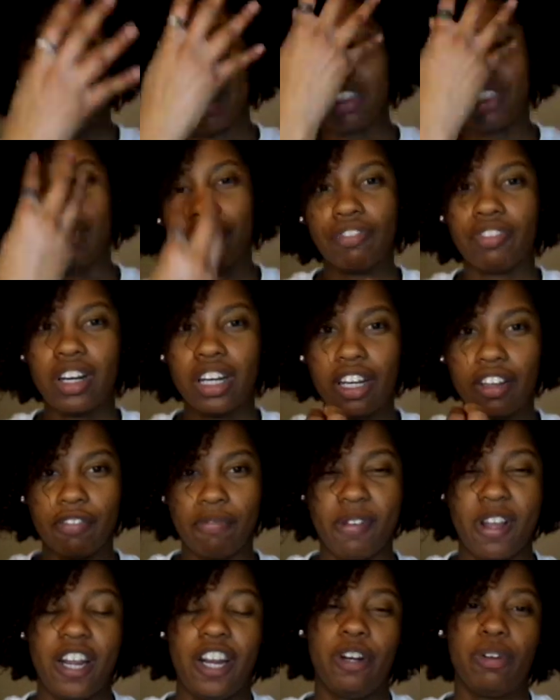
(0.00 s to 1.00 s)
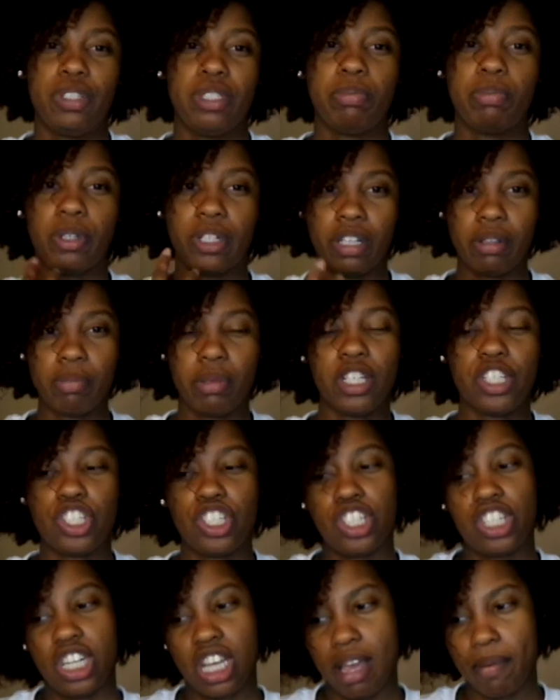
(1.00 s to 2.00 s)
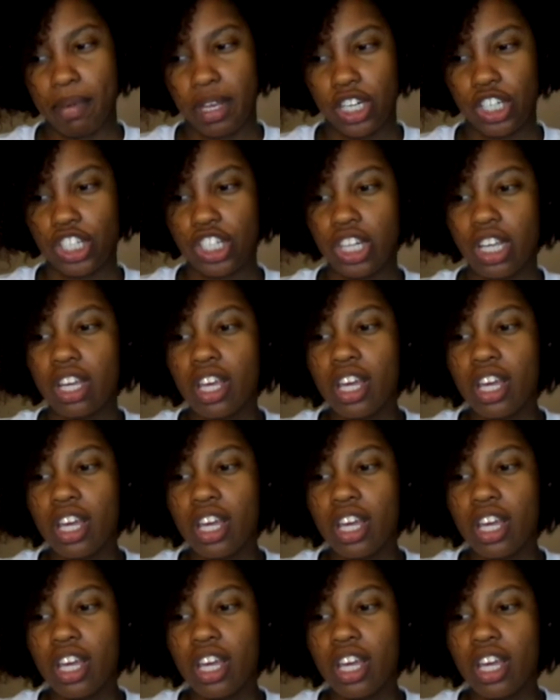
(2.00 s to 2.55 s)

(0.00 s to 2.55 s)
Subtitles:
the front of my hair was pretty much damaged.